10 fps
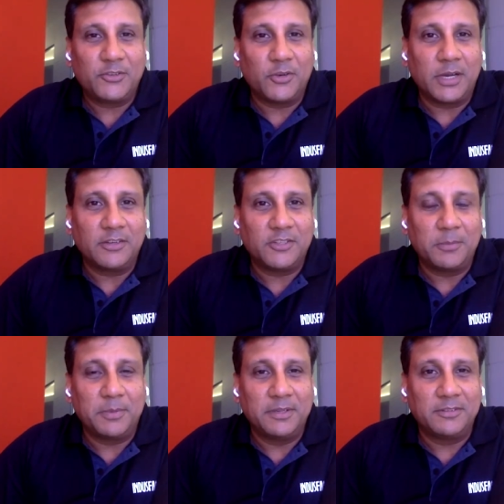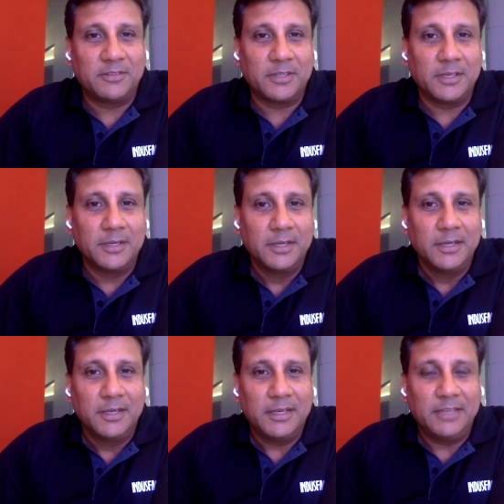make sure our ship is
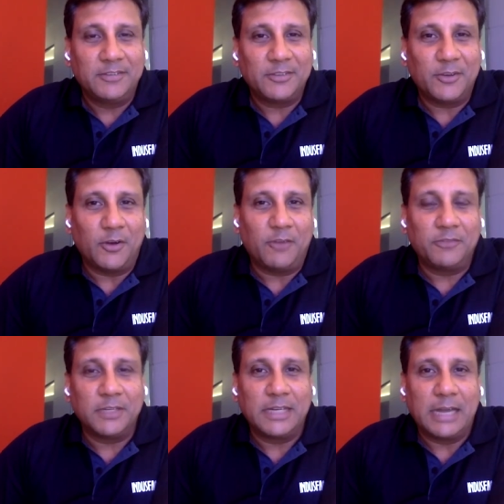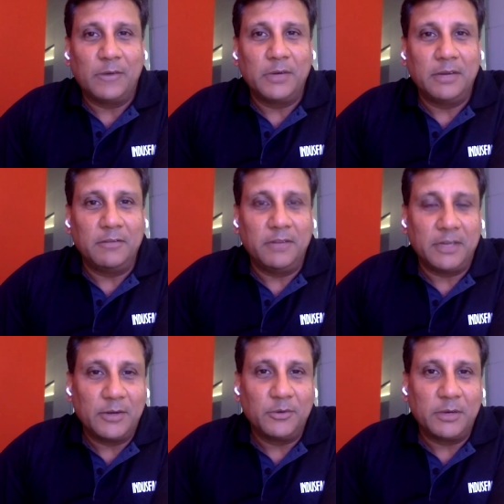off the ground, and
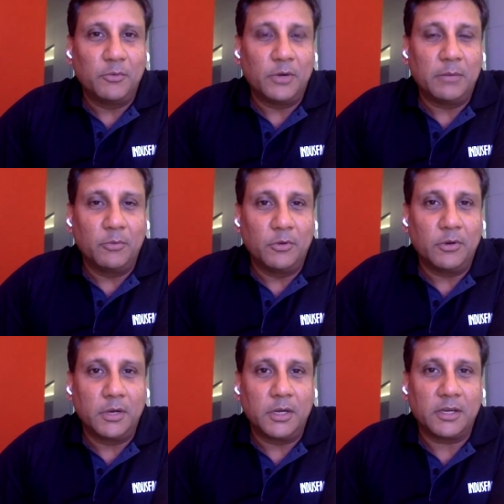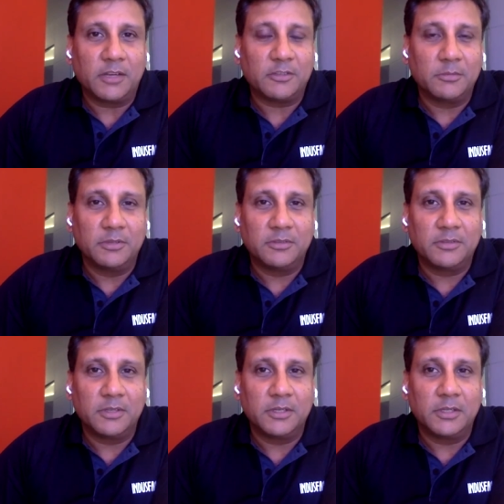we are trying to get more and more
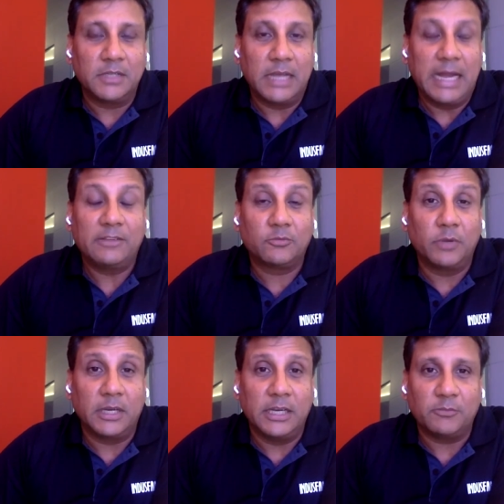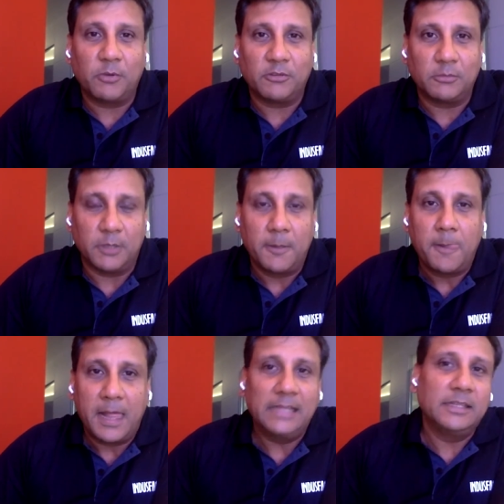customers as quickly as possible.
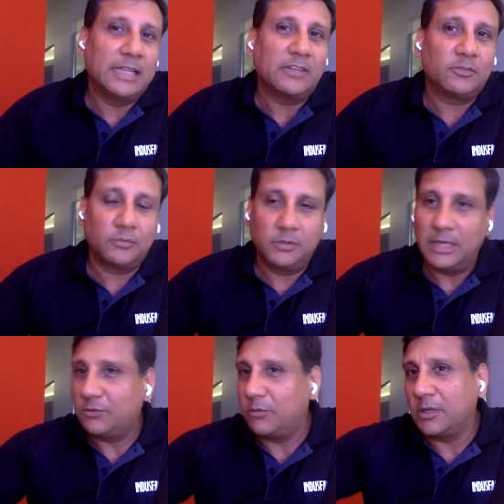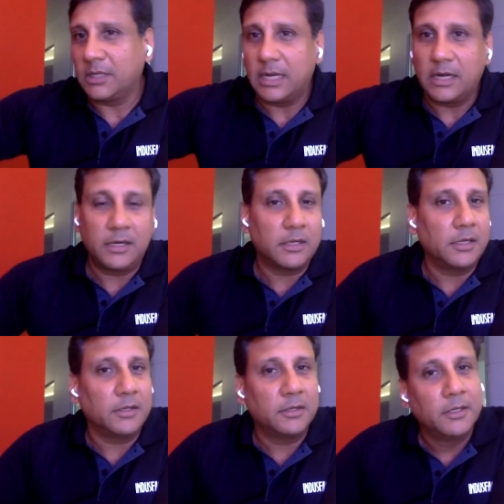I think that's what the
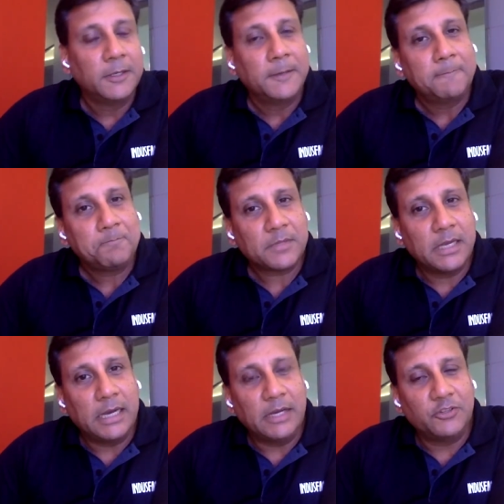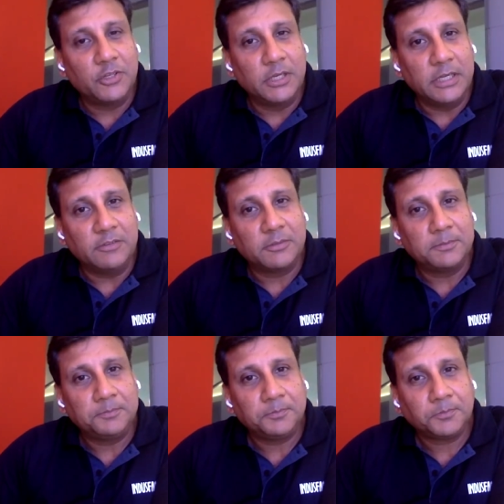current our journey
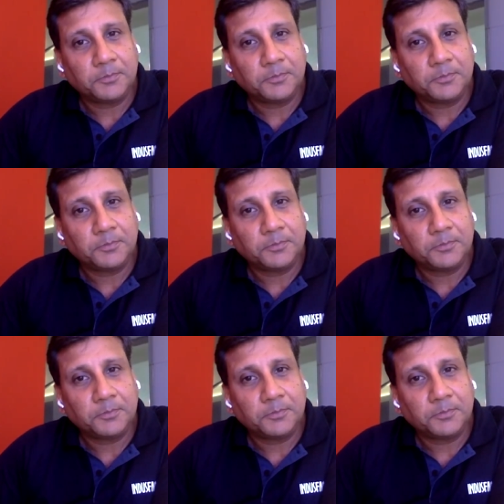is.